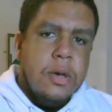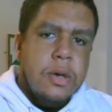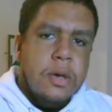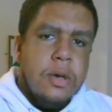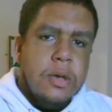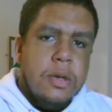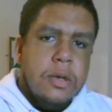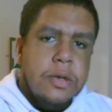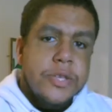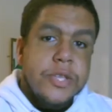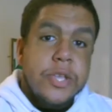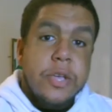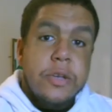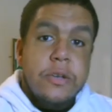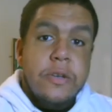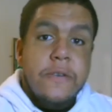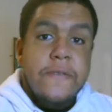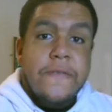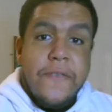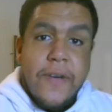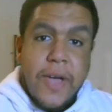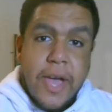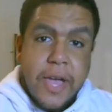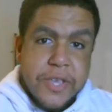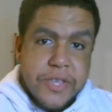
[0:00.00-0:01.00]
So
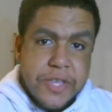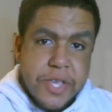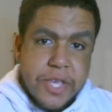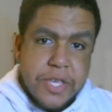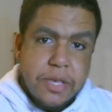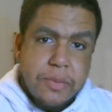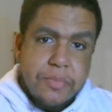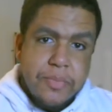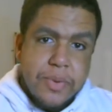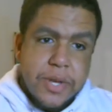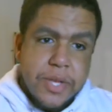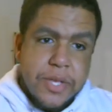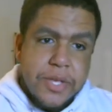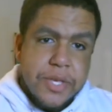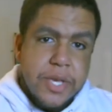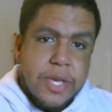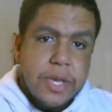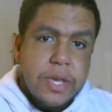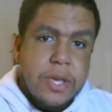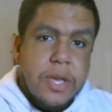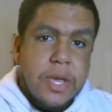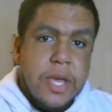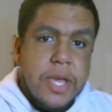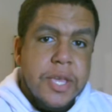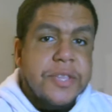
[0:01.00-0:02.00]
for
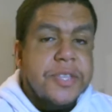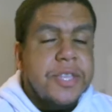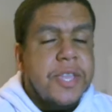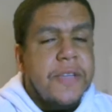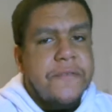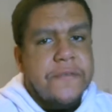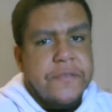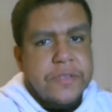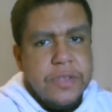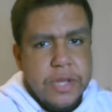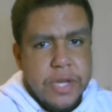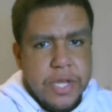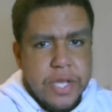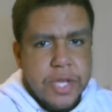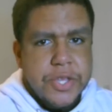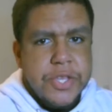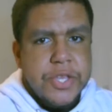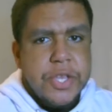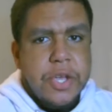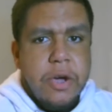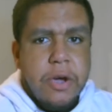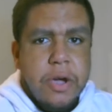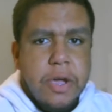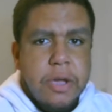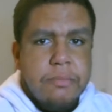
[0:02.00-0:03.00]
accessibility, it's definitely a
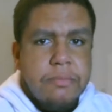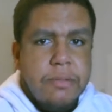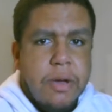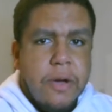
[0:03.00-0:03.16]
tie.